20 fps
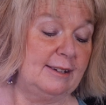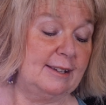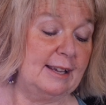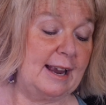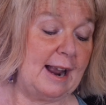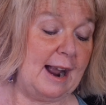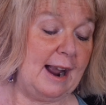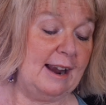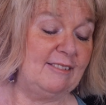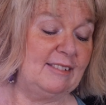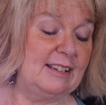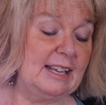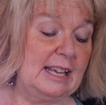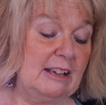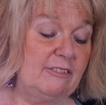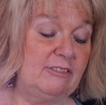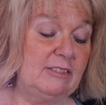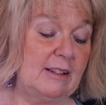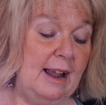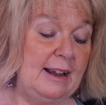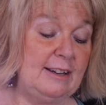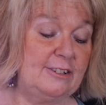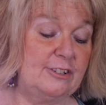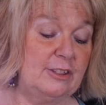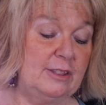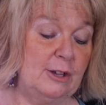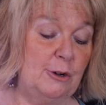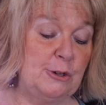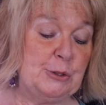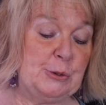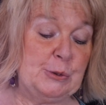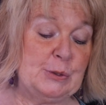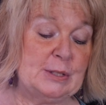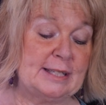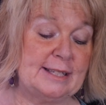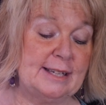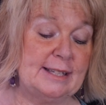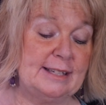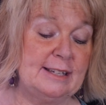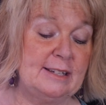to give light to those who
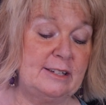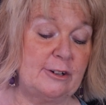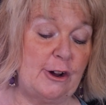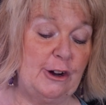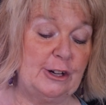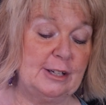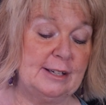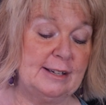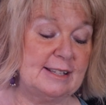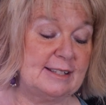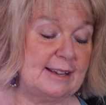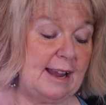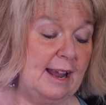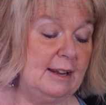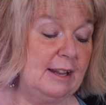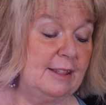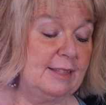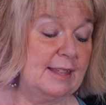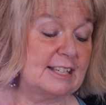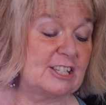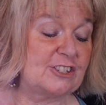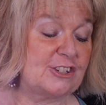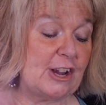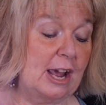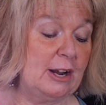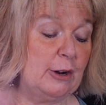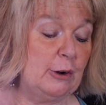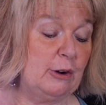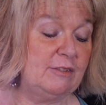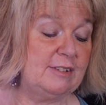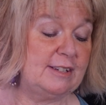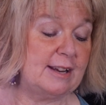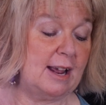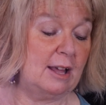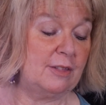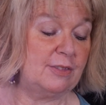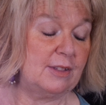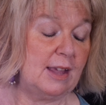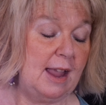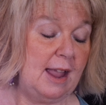sit in darkness and in the shadow of
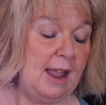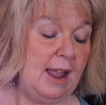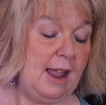death,